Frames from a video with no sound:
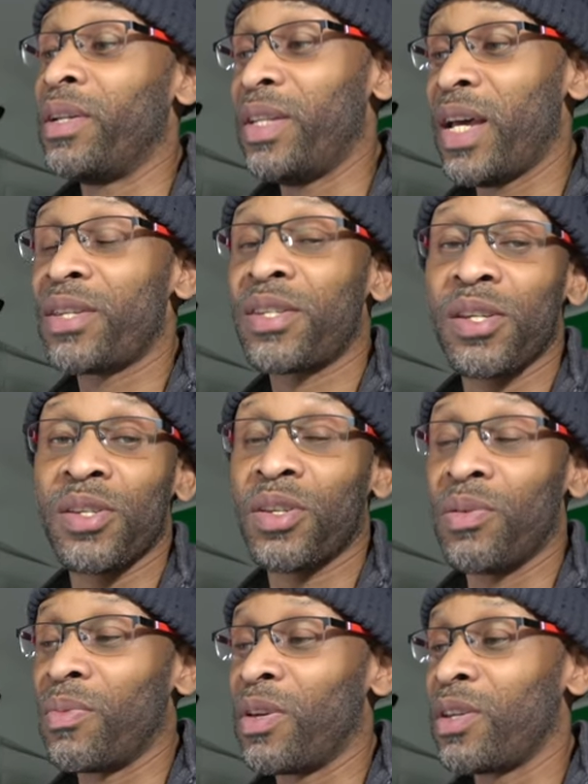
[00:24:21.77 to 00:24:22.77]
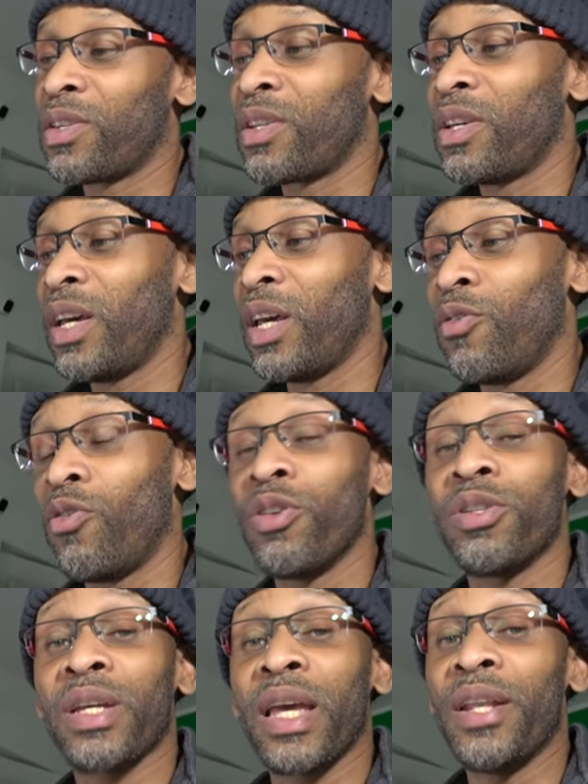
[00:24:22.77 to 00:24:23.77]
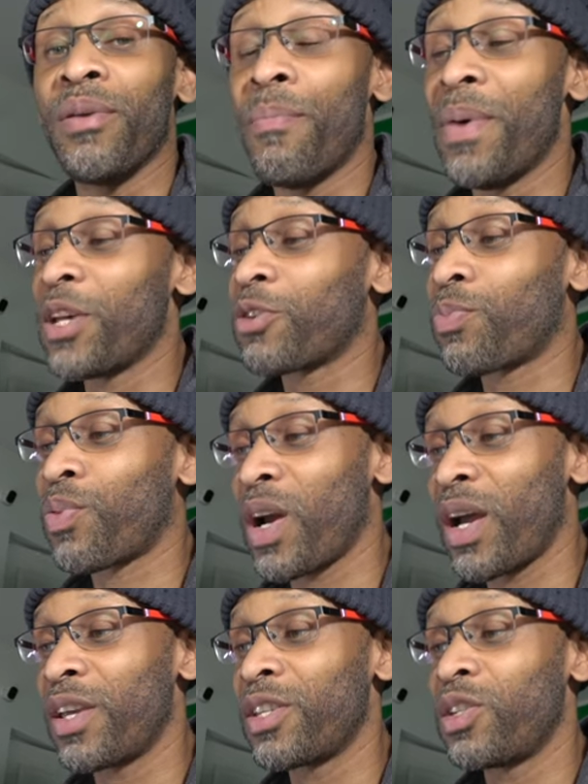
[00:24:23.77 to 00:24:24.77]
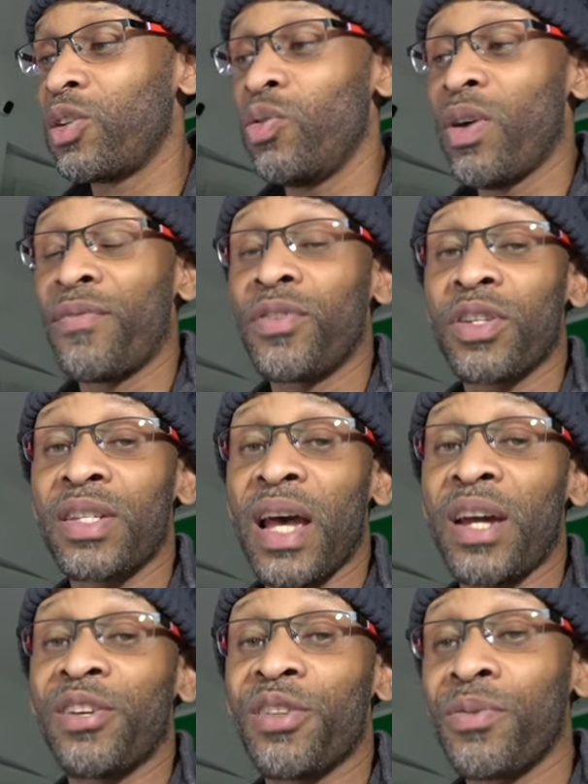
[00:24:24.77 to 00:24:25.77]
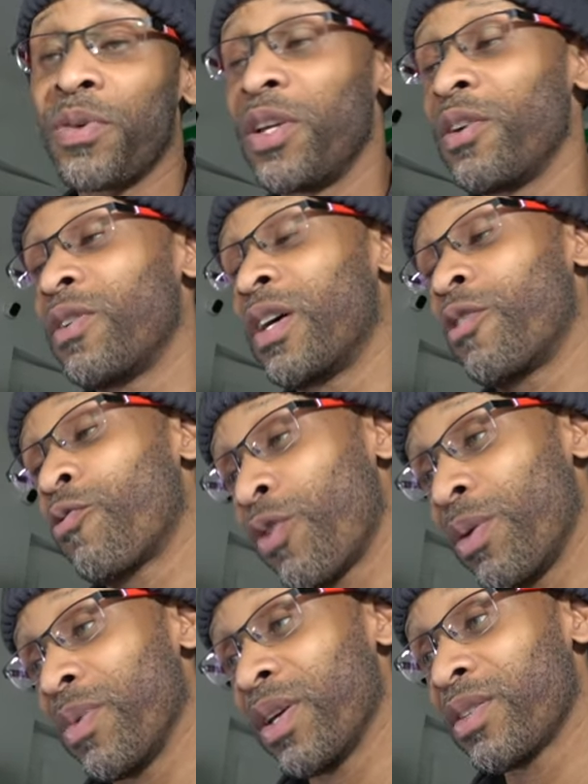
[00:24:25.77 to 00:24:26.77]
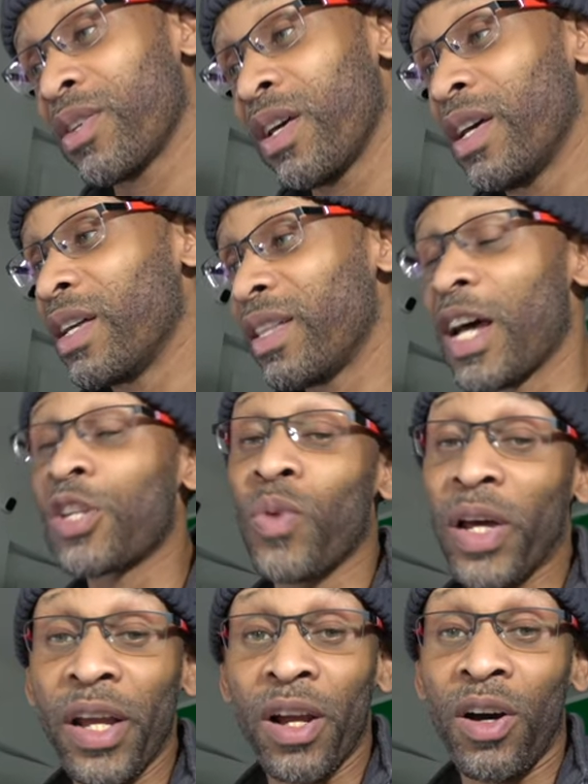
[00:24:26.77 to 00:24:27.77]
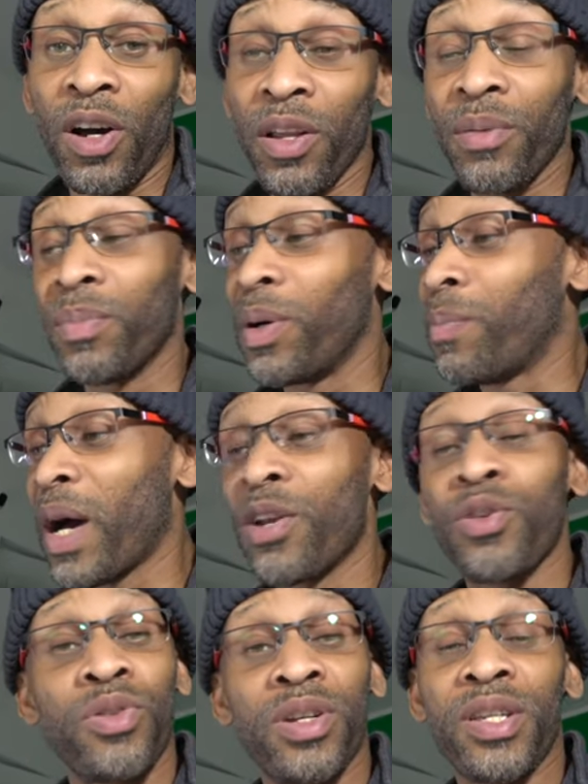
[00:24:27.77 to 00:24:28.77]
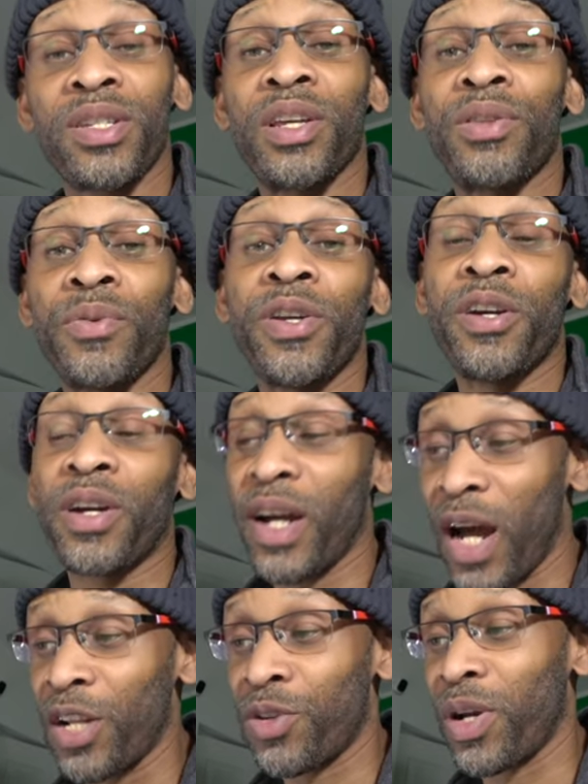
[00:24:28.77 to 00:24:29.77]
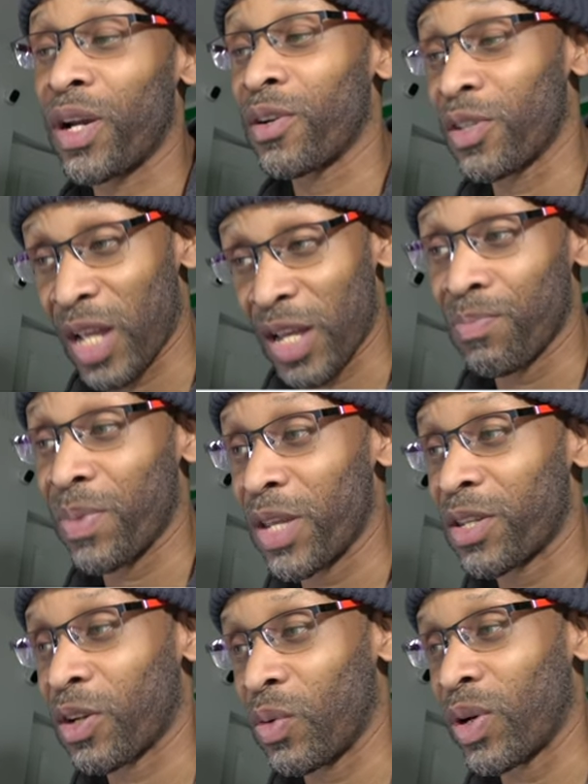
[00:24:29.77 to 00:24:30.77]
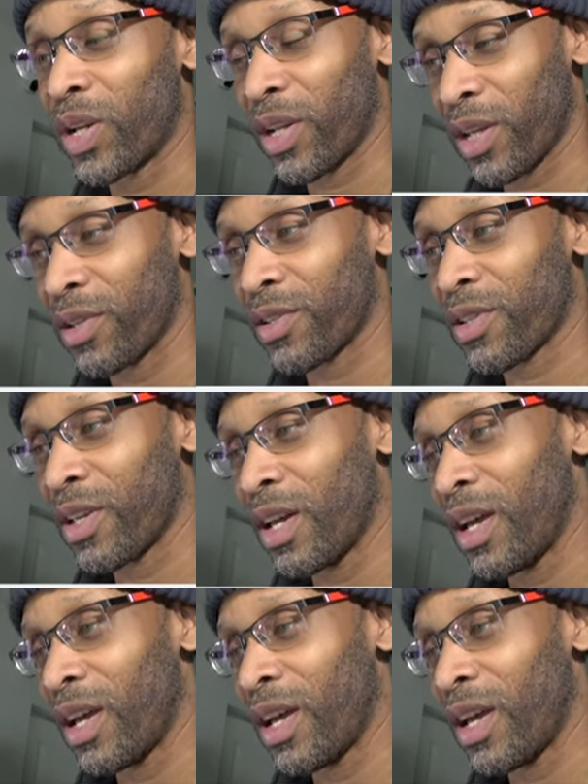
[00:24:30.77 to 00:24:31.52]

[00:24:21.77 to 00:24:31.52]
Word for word: the Nest system is, in order to get the best price, you have to sign a three-year agreement. That's what they call it, but might as well just say three-year contract, because that's basically what it is.